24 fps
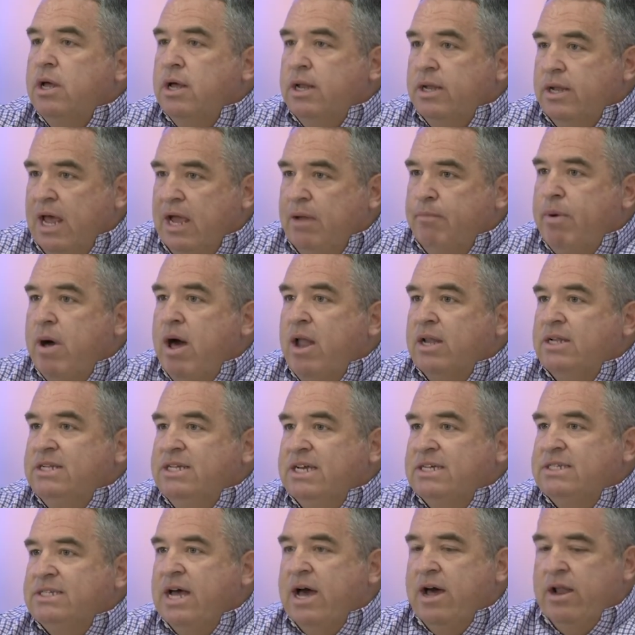Take
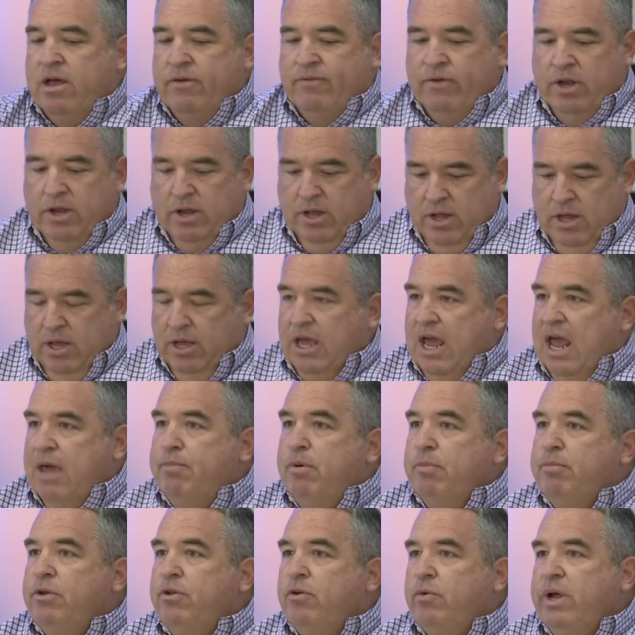politics out of it. Keep it
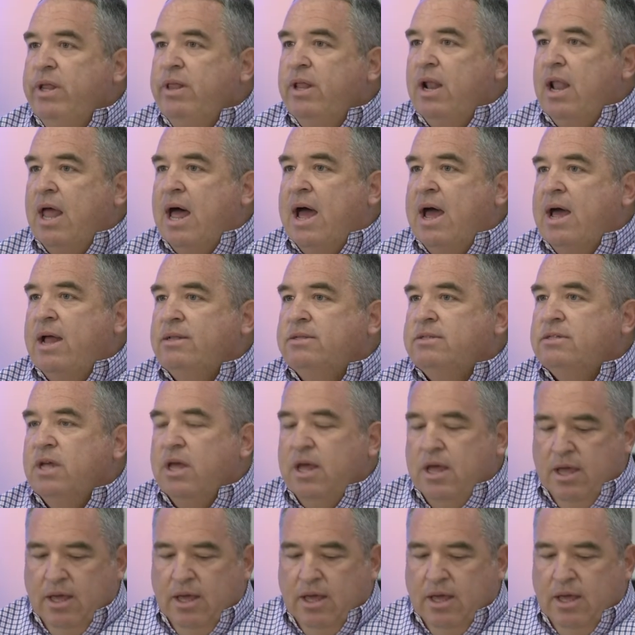between the lines.